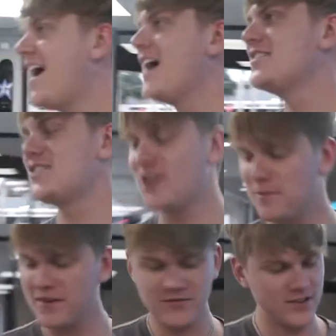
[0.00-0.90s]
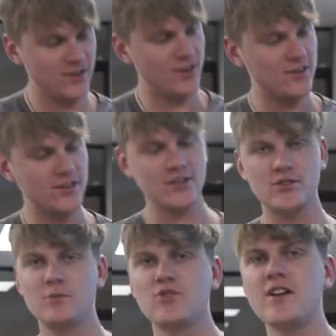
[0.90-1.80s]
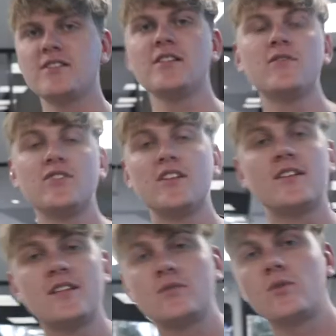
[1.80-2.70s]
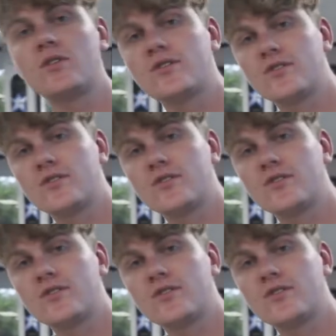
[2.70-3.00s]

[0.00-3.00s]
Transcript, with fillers: I just hurt my finger earlier, so I'm trying to see if C S has workers'